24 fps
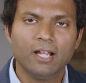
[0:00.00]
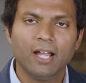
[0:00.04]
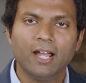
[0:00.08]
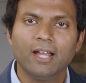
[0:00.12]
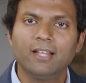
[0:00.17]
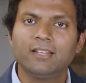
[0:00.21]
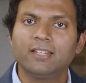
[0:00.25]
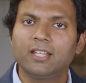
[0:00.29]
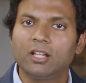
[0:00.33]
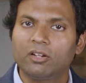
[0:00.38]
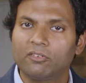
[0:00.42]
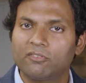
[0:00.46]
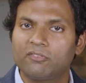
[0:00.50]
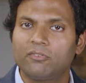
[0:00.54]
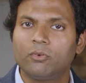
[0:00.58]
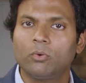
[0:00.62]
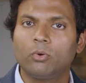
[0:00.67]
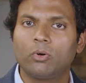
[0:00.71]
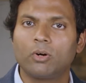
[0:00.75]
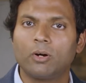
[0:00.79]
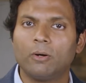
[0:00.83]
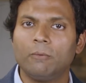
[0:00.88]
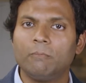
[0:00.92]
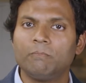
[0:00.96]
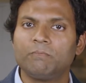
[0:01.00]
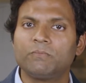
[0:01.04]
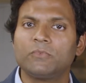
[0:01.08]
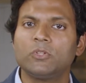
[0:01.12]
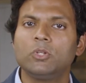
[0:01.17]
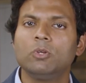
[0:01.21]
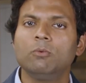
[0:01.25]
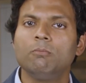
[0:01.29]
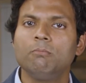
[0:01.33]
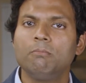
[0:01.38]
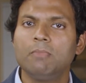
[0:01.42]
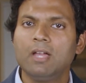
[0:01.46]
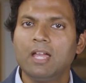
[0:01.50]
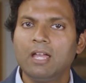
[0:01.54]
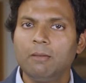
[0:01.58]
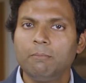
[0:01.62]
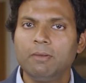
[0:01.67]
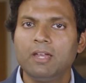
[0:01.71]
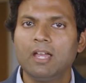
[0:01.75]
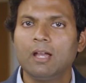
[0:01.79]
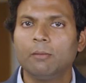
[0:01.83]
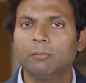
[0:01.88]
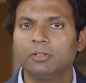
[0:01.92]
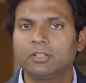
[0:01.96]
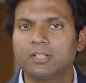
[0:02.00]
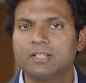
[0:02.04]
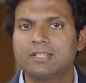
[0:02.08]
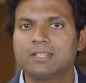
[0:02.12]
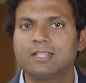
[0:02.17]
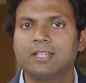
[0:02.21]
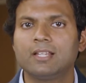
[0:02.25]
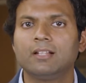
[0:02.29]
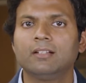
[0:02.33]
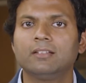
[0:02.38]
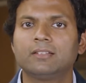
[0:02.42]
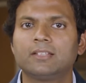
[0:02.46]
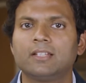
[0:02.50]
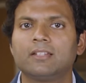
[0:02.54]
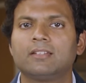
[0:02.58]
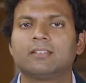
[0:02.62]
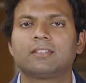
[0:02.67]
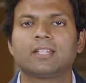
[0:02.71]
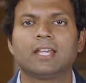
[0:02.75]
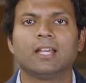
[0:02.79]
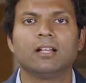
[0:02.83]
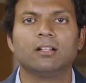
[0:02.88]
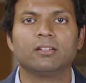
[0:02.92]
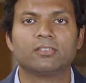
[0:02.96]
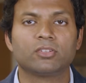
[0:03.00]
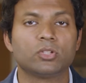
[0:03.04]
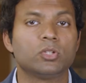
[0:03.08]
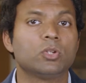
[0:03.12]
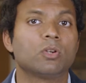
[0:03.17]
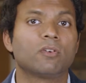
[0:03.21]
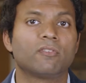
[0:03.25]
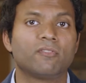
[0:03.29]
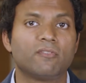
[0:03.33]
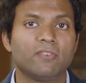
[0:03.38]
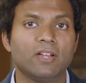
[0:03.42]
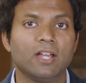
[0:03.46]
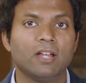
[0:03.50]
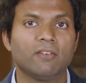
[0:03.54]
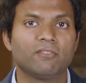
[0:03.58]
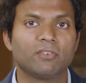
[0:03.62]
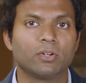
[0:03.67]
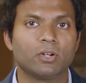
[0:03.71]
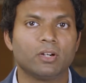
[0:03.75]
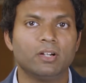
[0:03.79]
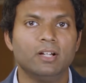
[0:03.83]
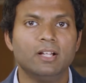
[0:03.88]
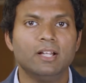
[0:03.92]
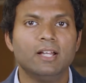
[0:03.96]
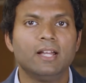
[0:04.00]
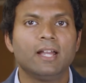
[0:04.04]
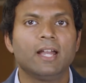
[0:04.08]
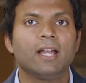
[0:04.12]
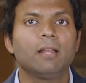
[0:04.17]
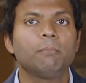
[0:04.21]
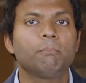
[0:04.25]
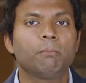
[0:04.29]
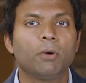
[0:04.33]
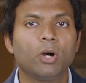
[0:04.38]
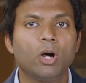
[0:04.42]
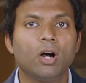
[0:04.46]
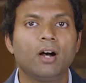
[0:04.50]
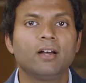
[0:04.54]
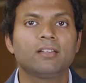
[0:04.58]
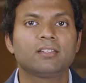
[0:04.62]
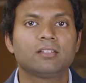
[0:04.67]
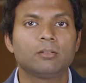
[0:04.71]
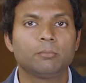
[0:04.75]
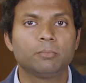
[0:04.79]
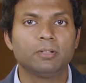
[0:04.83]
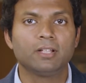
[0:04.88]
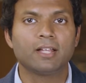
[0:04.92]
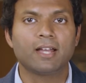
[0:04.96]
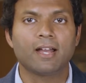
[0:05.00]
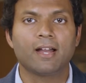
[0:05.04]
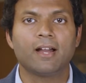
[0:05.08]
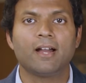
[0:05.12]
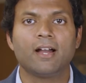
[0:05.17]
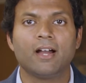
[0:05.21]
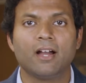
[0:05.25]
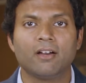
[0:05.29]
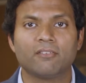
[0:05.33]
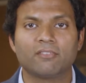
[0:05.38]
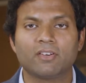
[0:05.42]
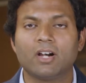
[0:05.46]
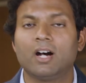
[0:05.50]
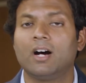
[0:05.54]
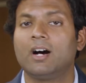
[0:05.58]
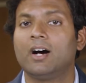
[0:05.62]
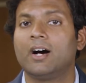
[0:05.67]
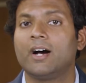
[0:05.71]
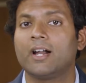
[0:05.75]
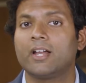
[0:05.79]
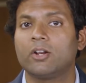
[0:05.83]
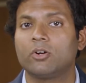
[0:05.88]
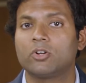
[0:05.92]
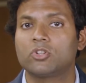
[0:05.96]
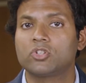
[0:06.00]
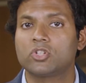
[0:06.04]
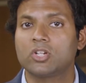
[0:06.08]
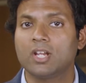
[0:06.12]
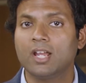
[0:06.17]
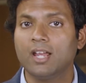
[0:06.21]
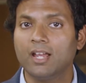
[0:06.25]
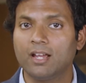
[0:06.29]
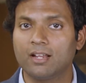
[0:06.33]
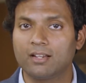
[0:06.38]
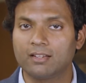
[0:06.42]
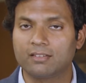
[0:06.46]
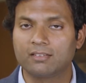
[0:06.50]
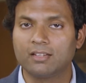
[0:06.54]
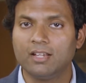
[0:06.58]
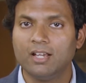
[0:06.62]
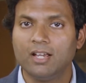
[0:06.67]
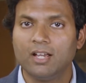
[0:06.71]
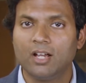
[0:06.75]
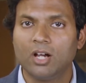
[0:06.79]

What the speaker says: and therefore you may be able to tilt the scales in your favor and possibly have a higher chance